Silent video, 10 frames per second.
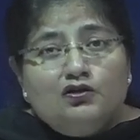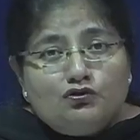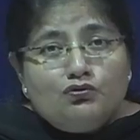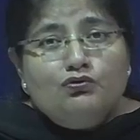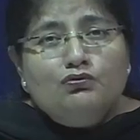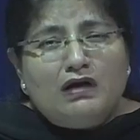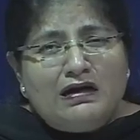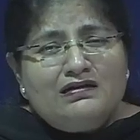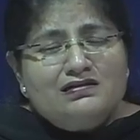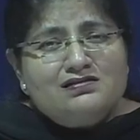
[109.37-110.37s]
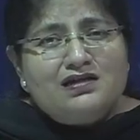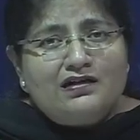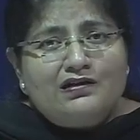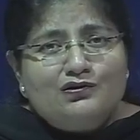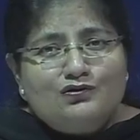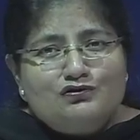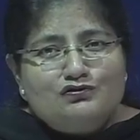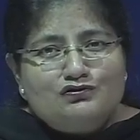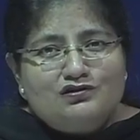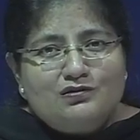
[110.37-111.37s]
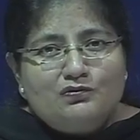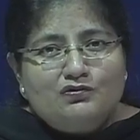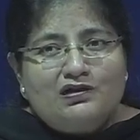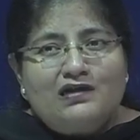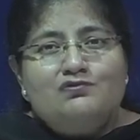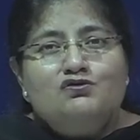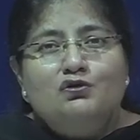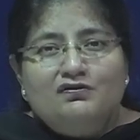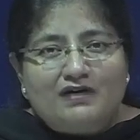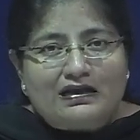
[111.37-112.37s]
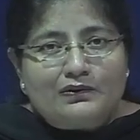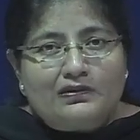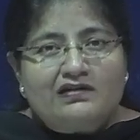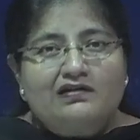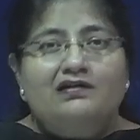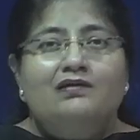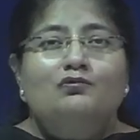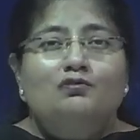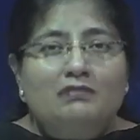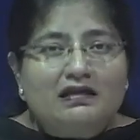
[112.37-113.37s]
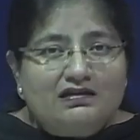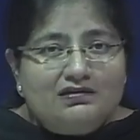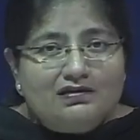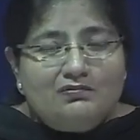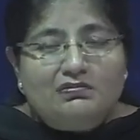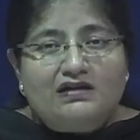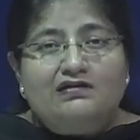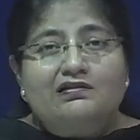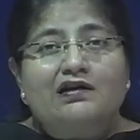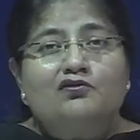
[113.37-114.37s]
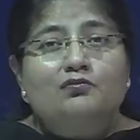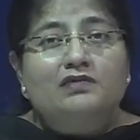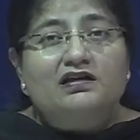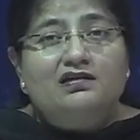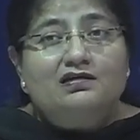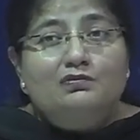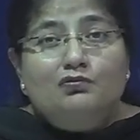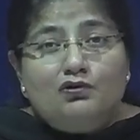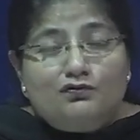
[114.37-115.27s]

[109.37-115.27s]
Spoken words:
to understanding those social programs, to evaluating them, to making them better, and to making them more